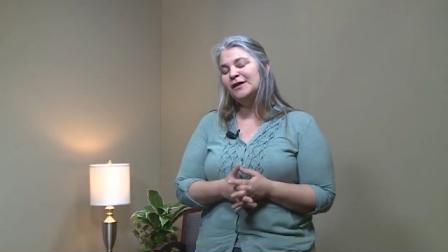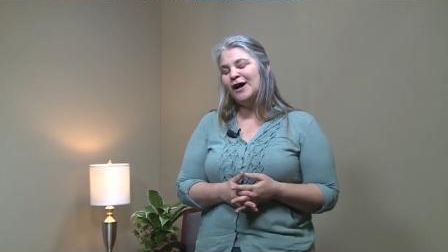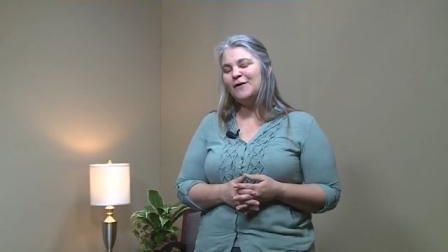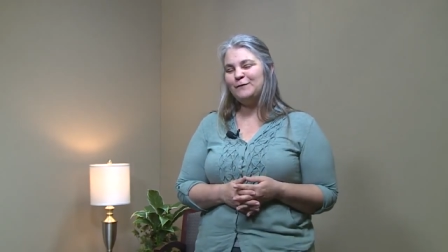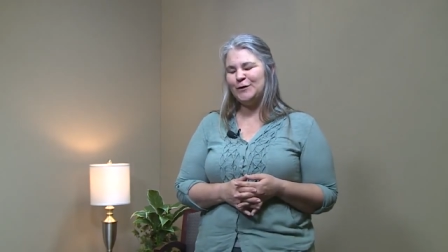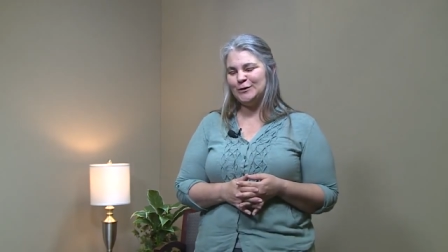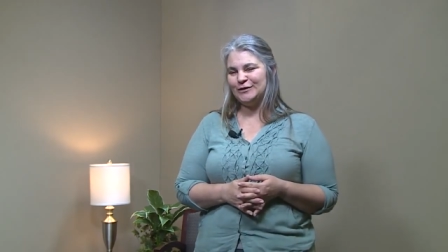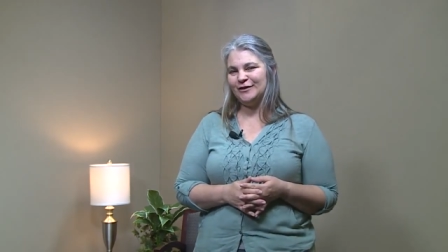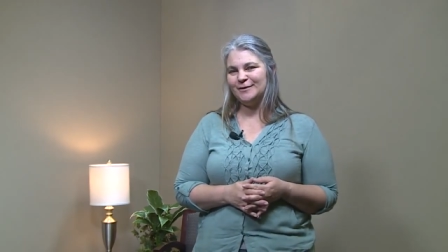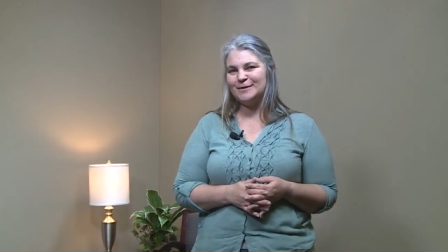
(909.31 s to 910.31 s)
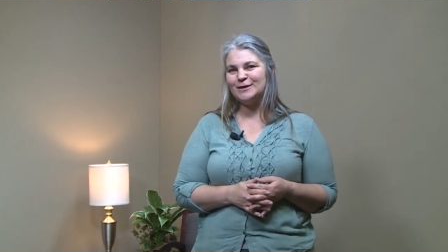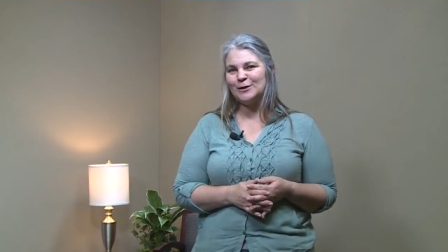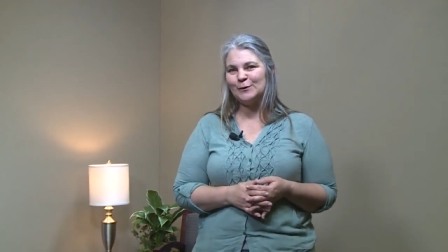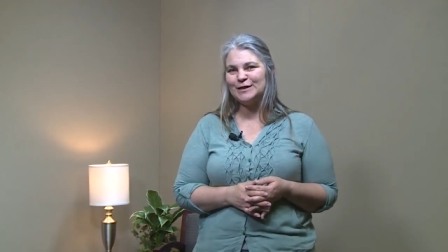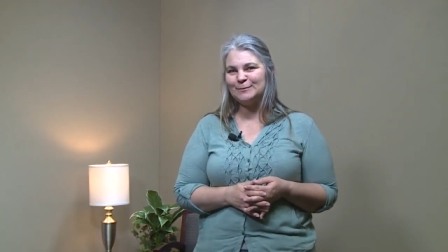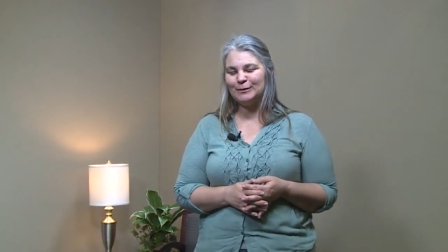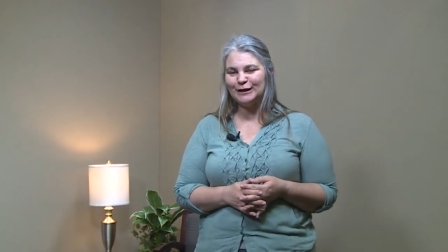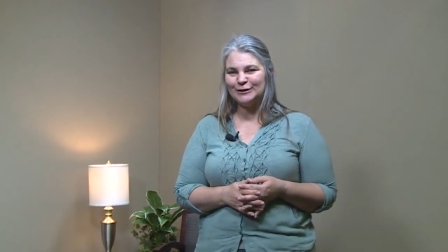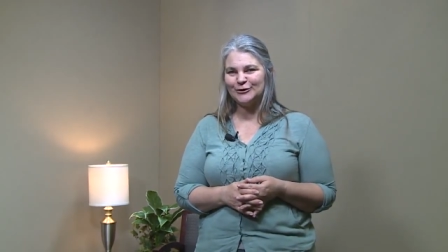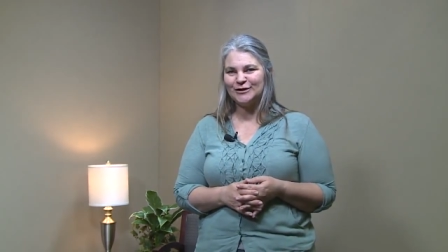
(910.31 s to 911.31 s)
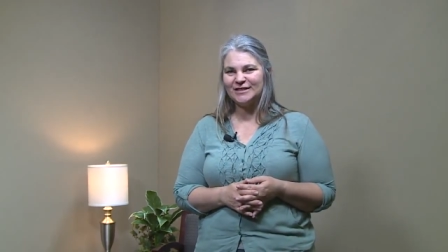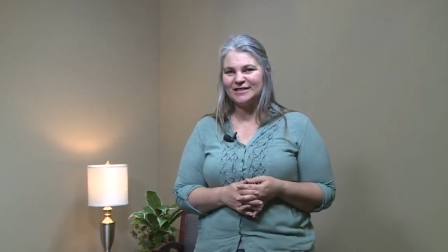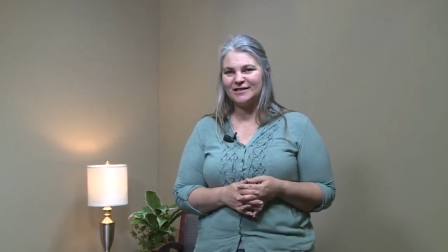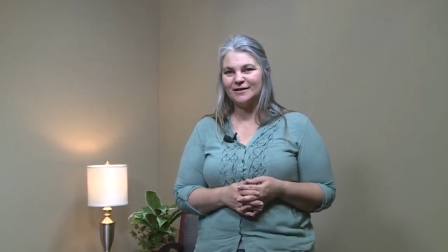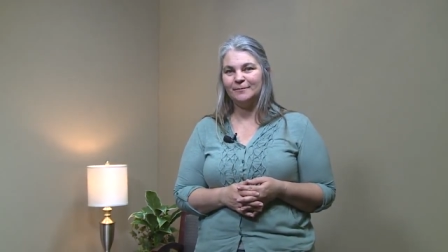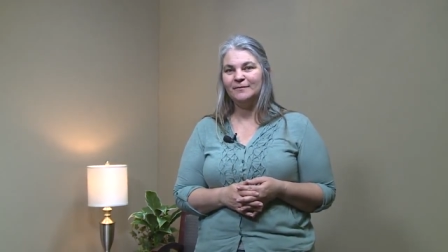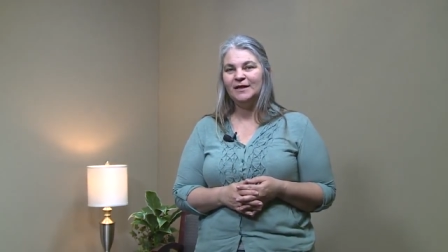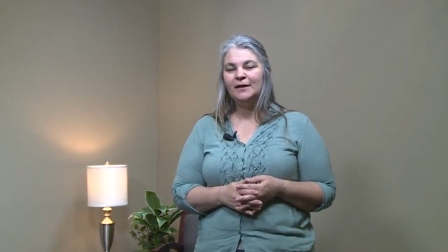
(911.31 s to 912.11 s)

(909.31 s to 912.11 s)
a few times. It's always a pleasure to see them.